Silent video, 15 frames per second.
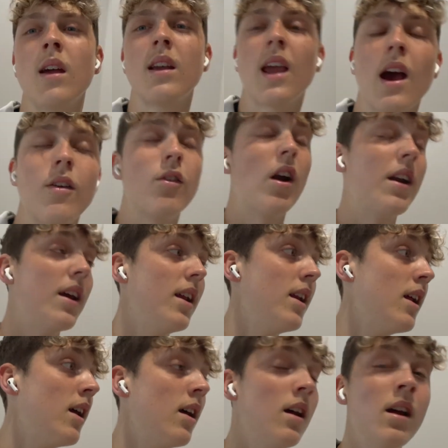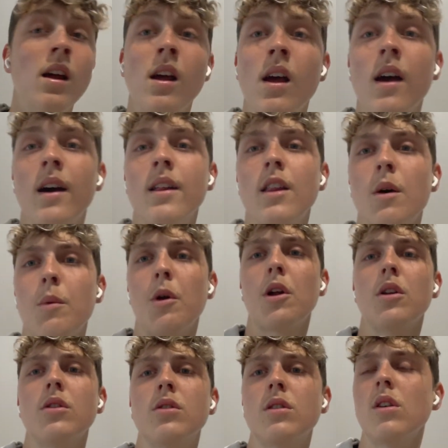get a run in, then we're gonna
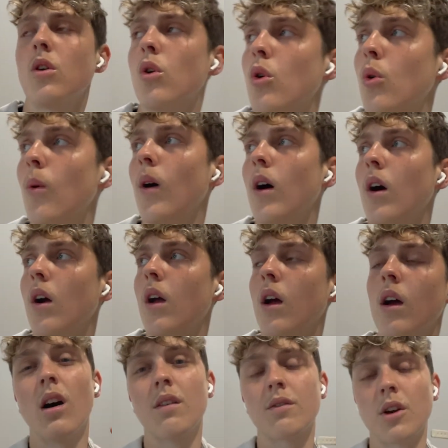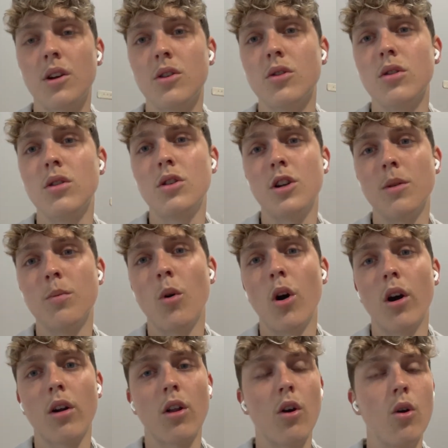do some core work. After I do the gym
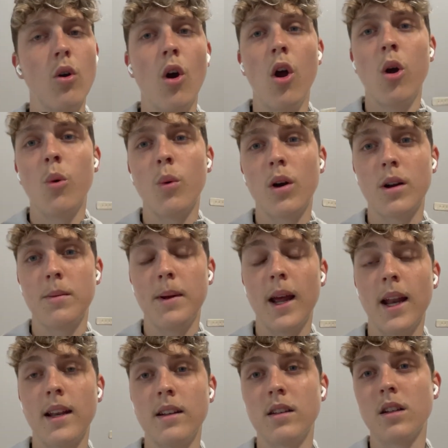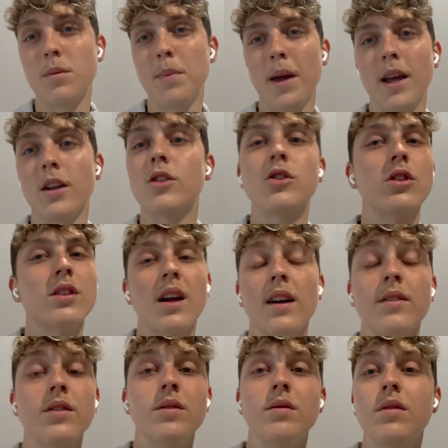work though, we're gonna be heading to the pits, just have
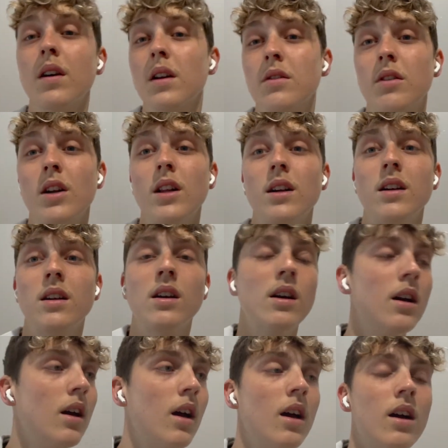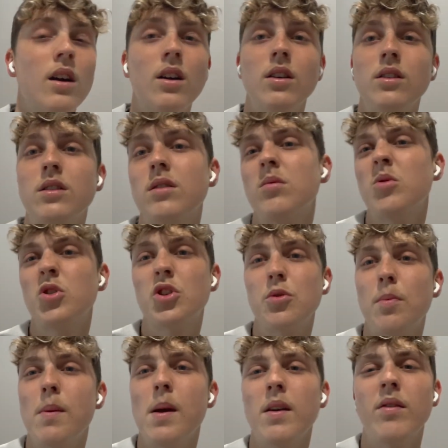some fun really, because just a
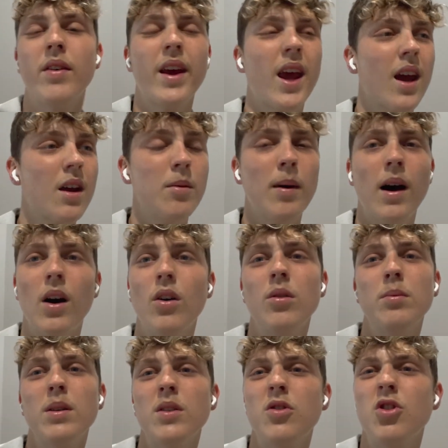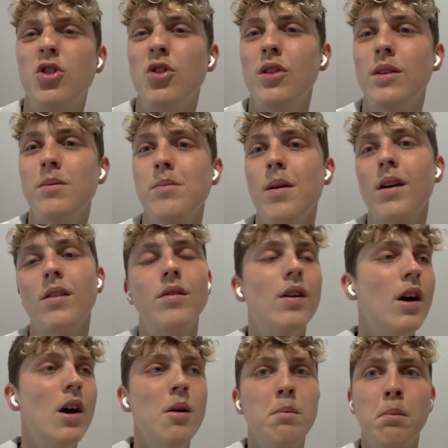bit of a kickabout, a bit of shooting, a bit of
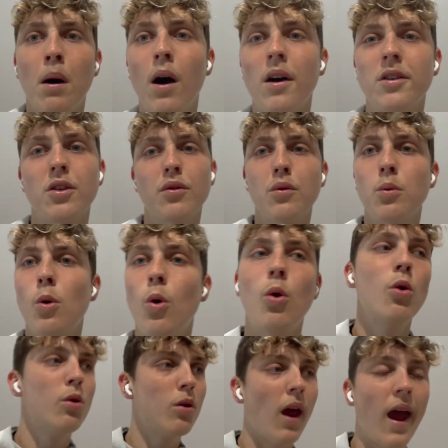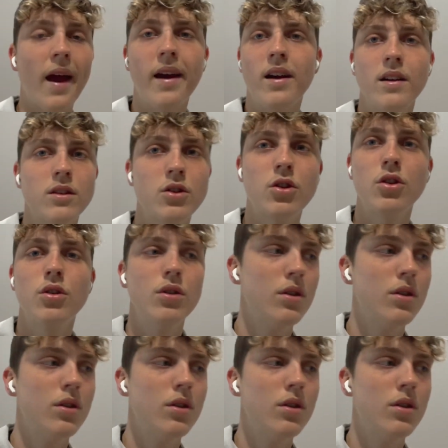pass off the wall, get it, shoot.